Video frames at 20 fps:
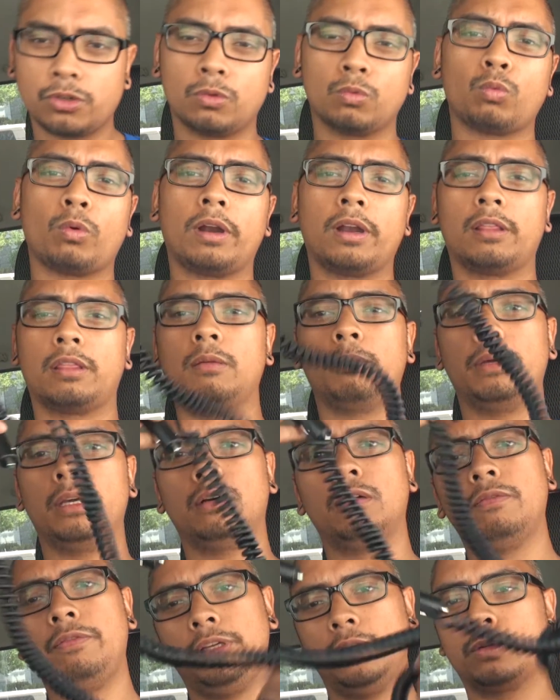your
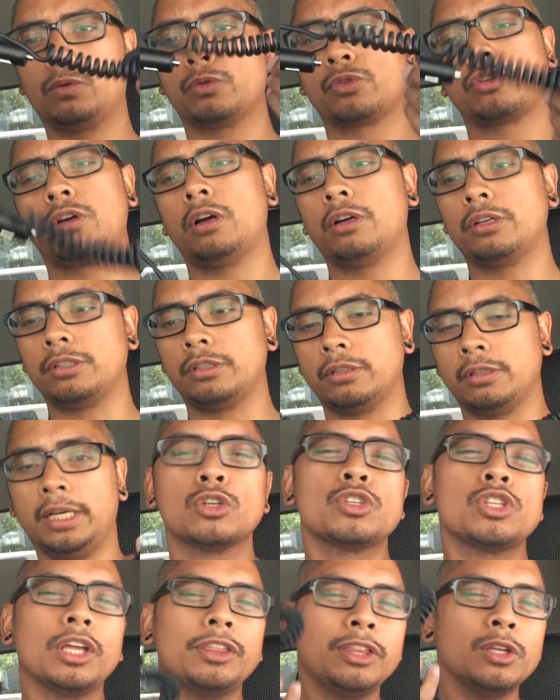run-of-the-mill vehicle charger.
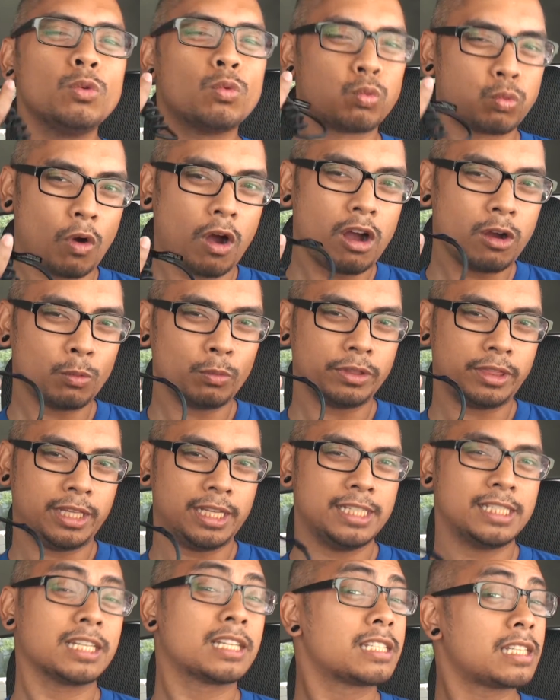There's nothing wrong with
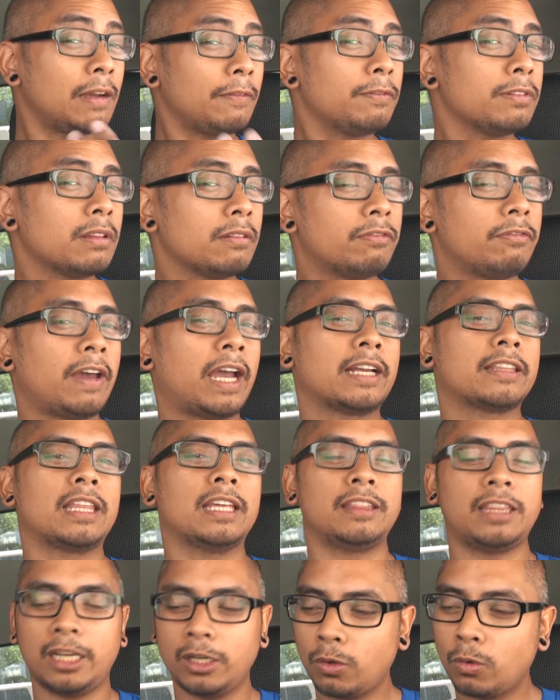these except for the fact
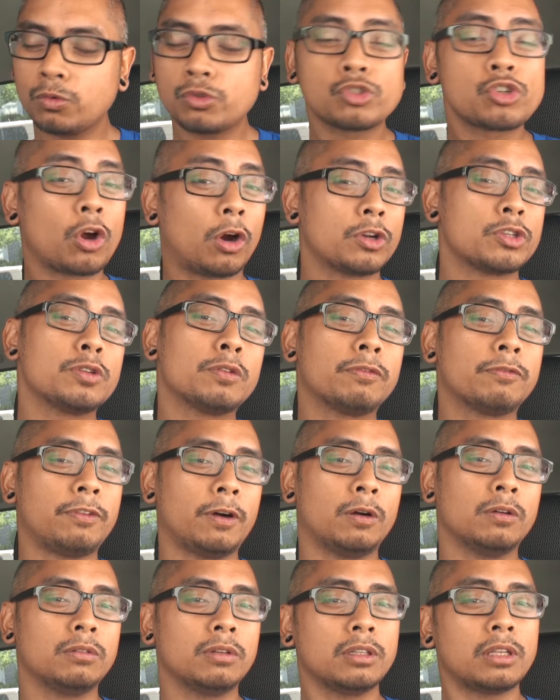that they don't charge your
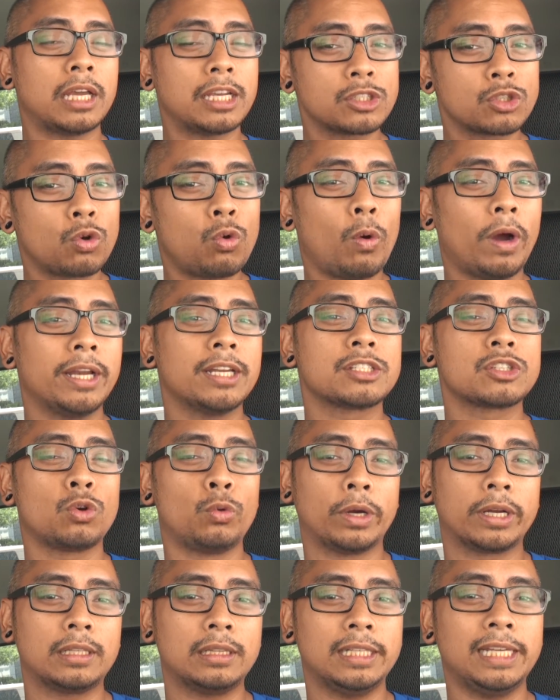phone as
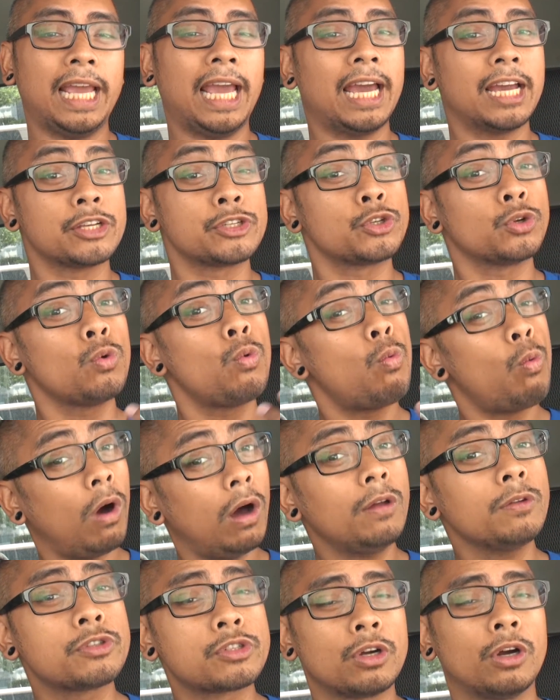quickly as your
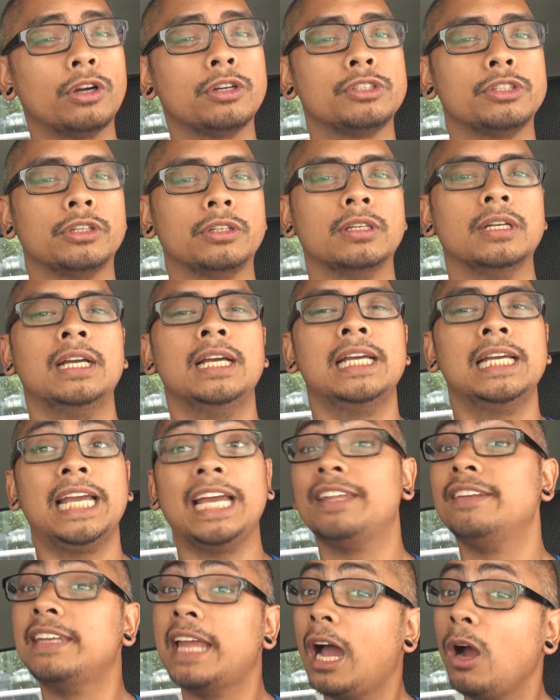wall charger.
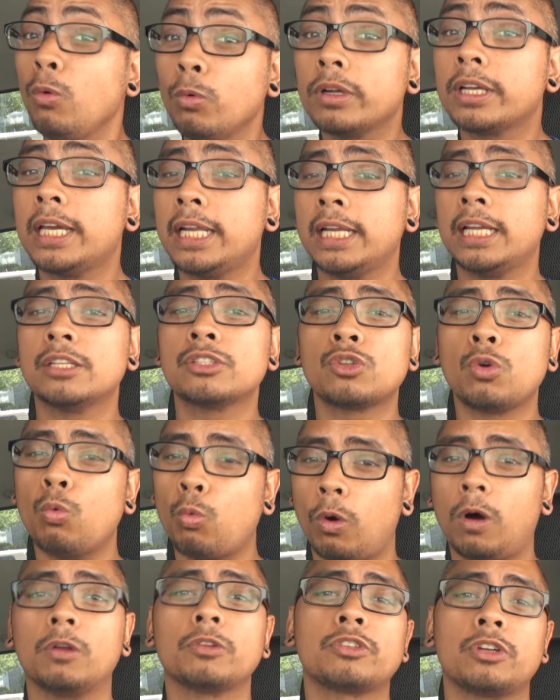And now we're getting into
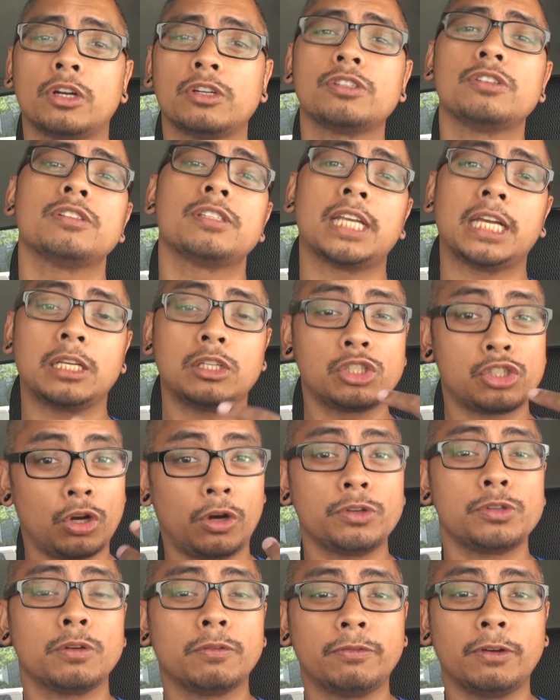wall chargers that
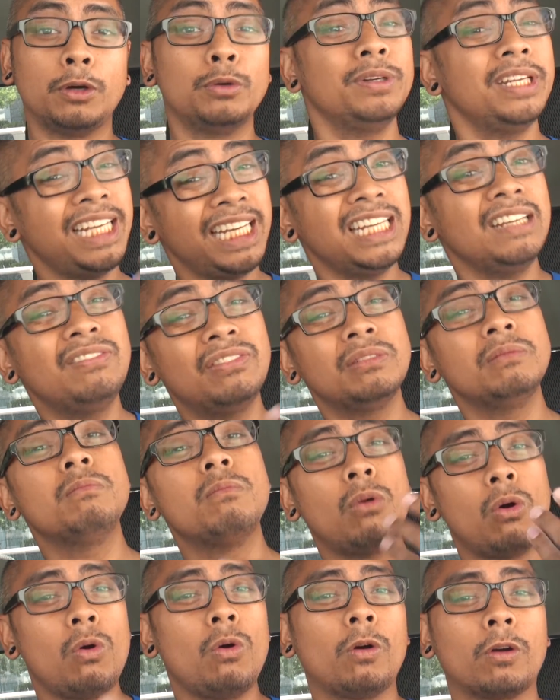charge your phone even
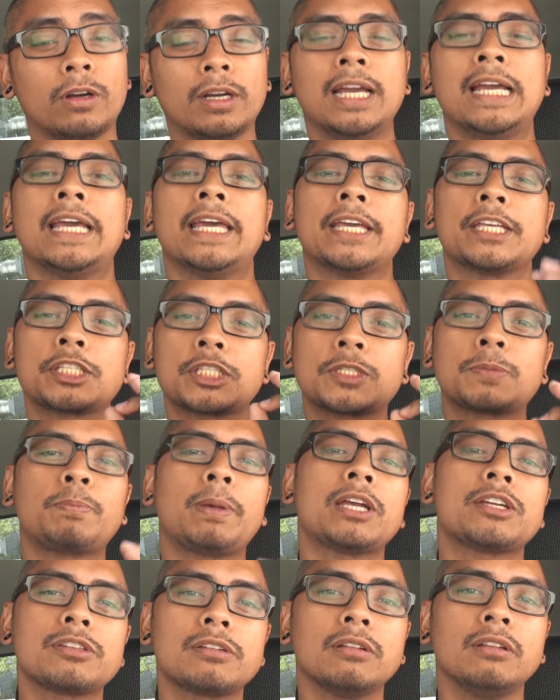more,
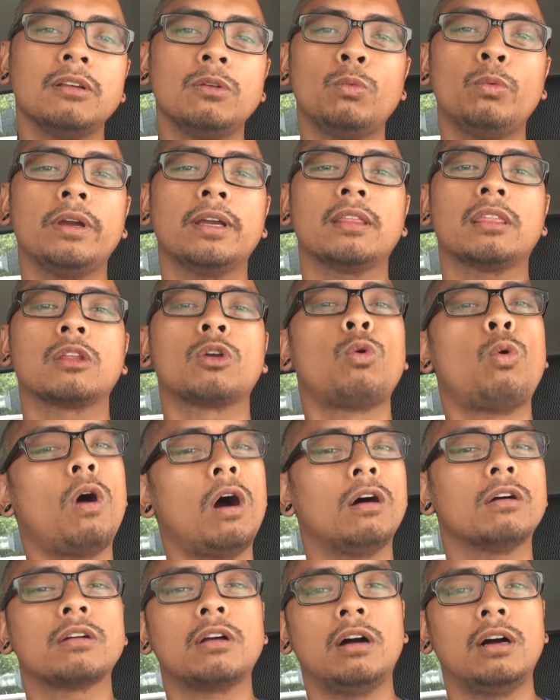especially with
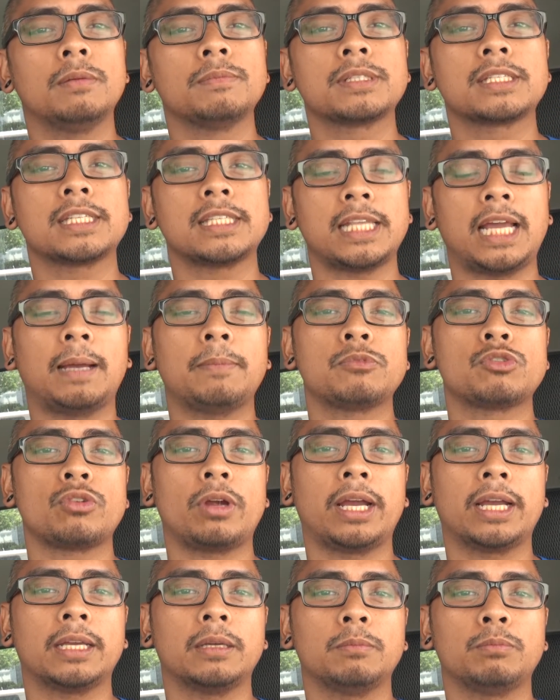Qualcomm
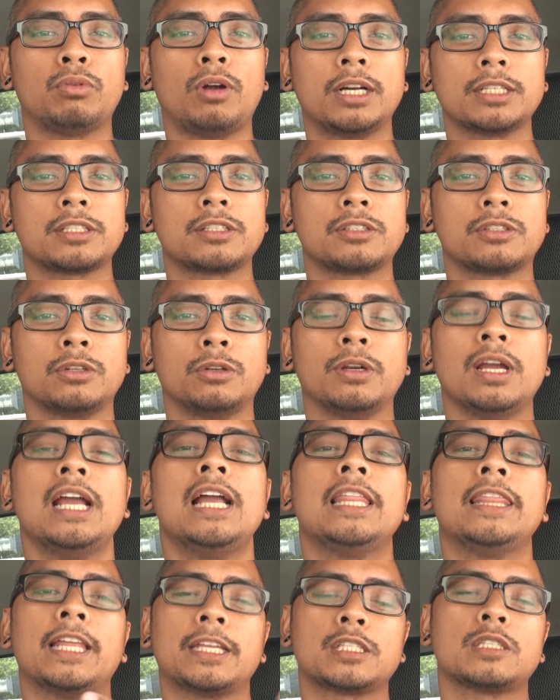Snapdragon processor
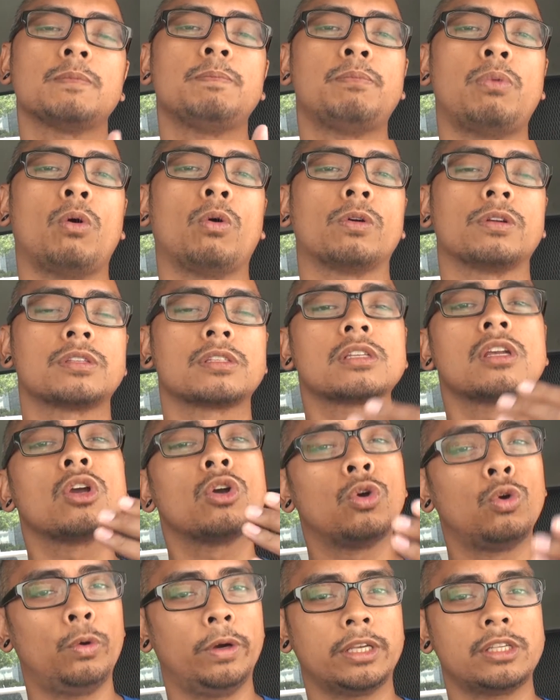that supports
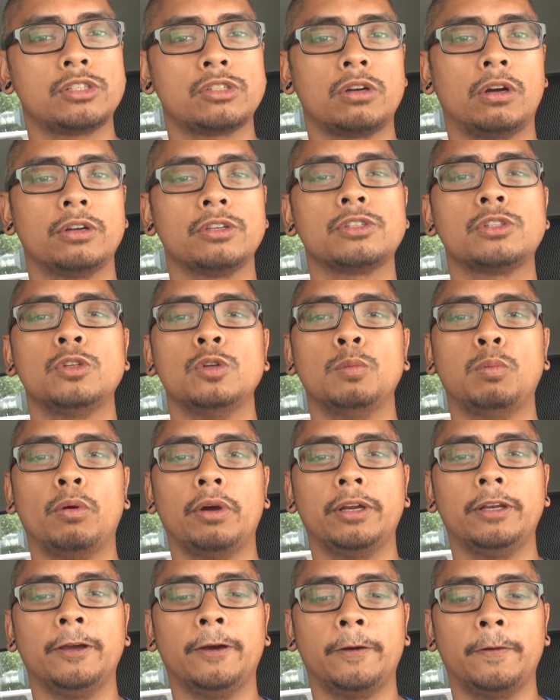Quick Charge
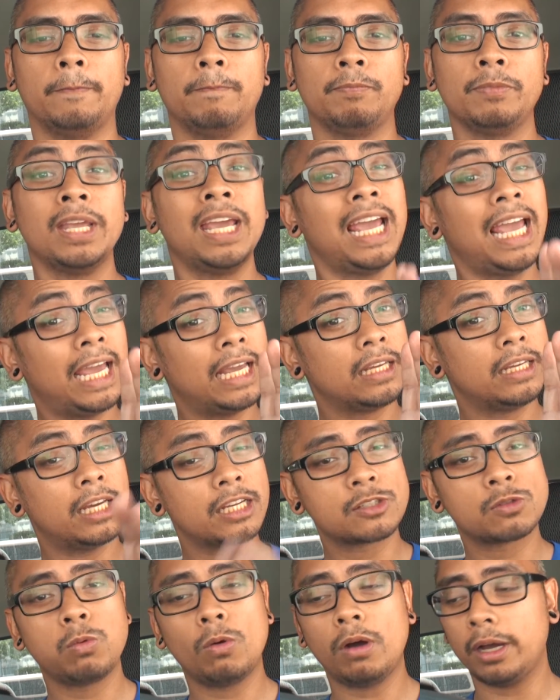2.0. And
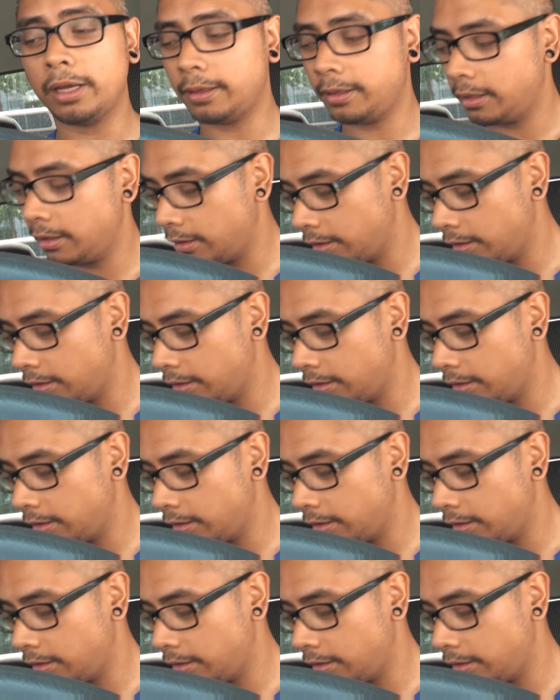guess what?